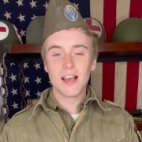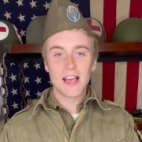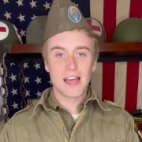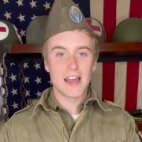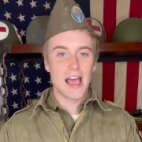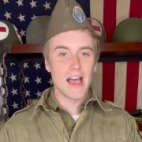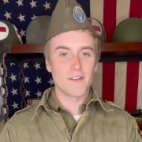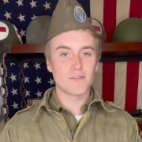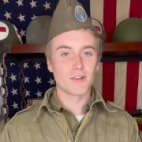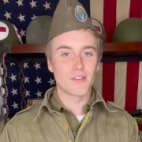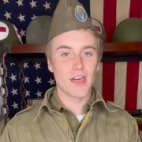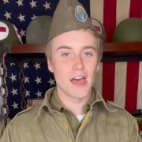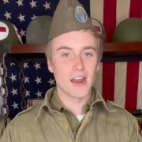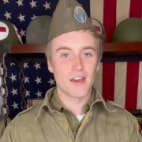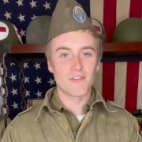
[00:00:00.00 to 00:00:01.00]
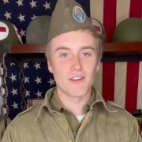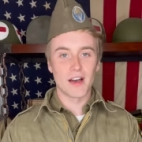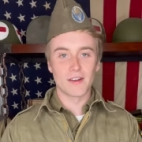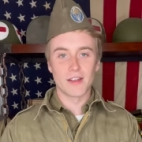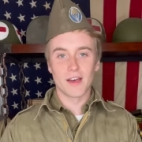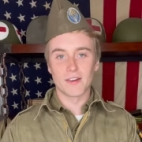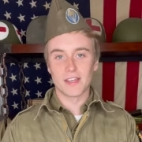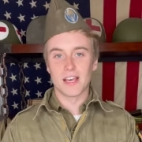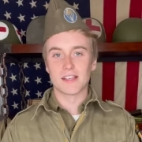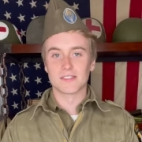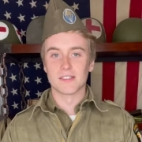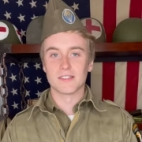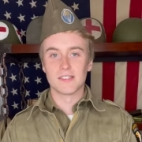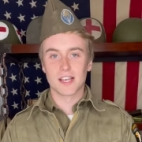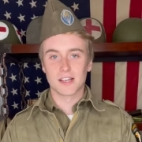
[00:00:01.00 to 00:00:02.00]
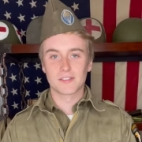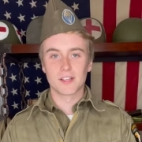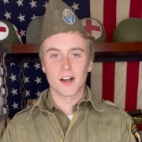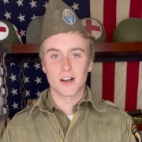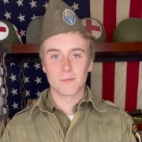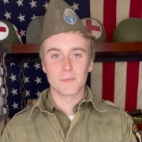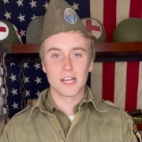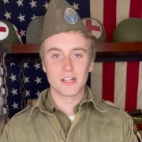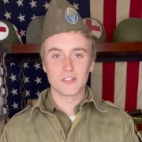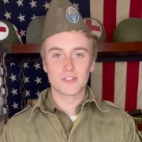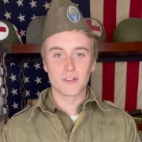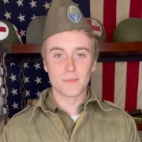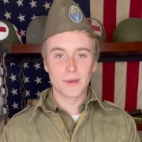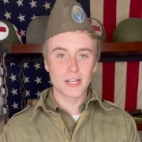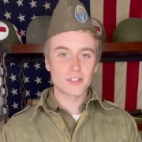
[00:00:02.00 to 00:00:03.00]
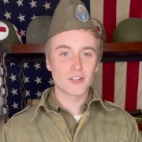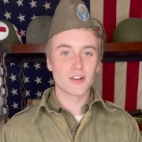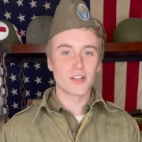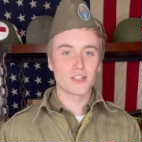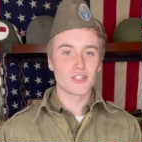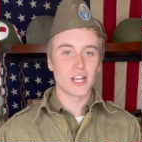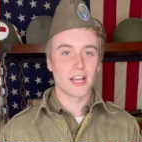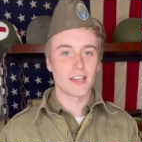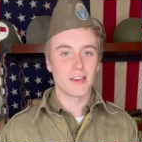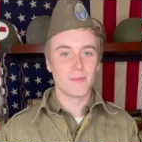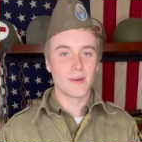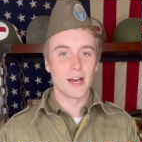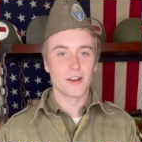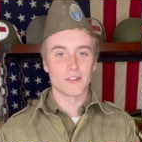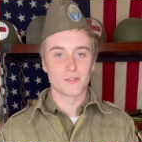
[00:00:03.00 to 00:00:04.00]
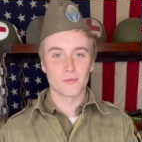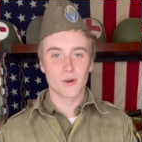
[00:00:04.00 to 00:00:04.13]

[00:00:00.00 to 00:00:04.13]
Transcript: and after that, I found out he has a TikTok page, so make sure to check him out as